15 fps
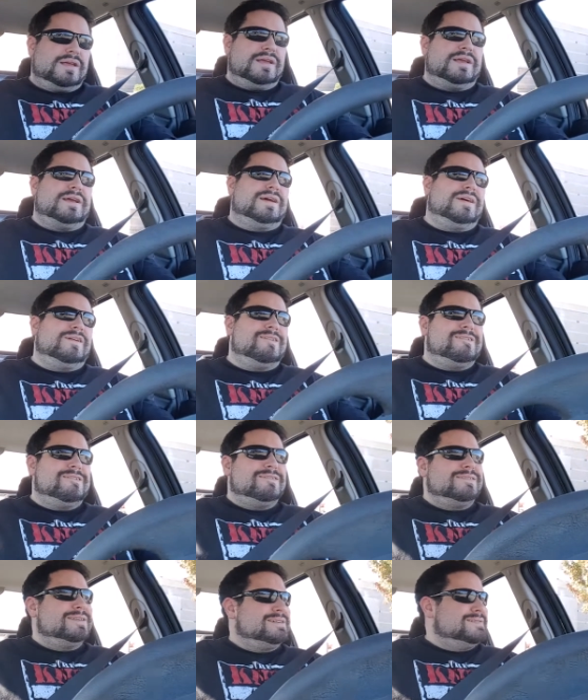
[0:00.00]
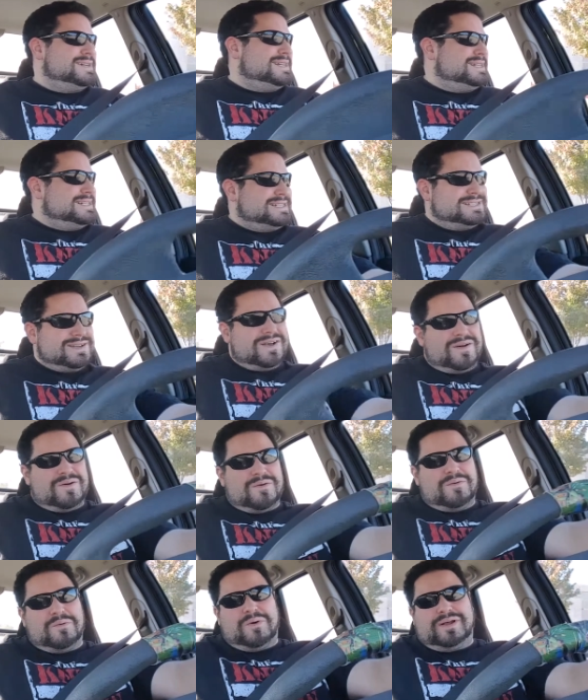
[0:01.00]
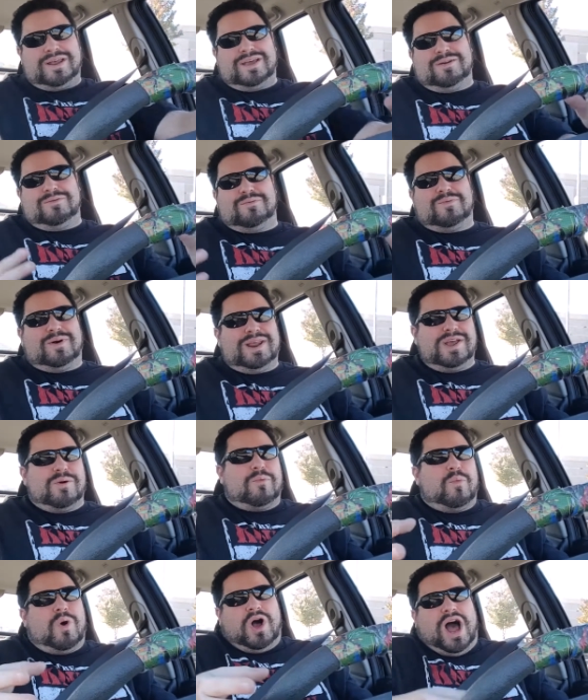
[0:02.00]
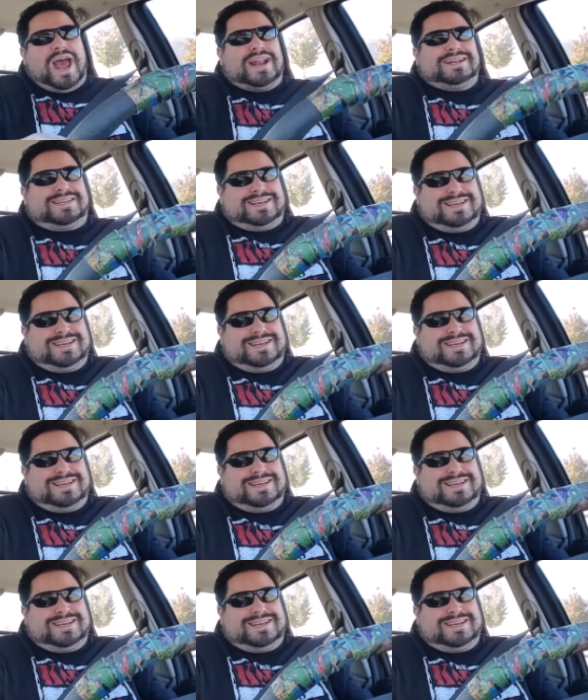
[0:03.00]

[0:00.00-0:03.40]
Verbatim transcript: You know, I mean, so what do you what do you want?